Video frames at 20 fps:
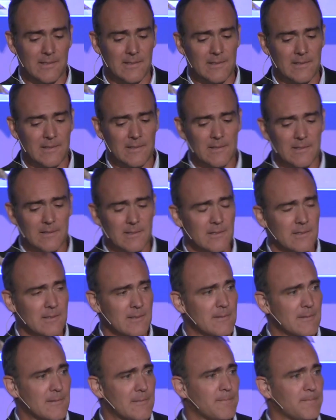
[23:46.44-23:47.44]

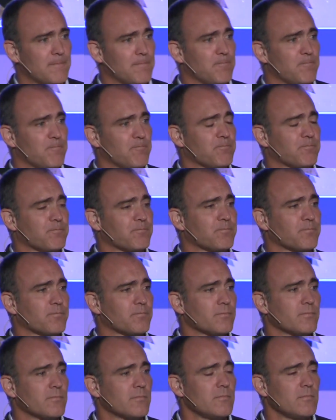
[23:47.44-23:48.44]

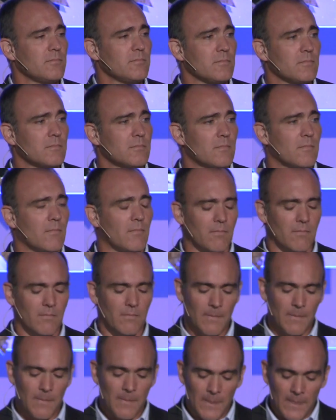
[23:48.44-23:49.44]

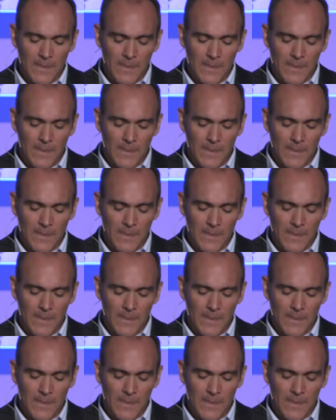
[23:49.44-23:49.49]
(silence)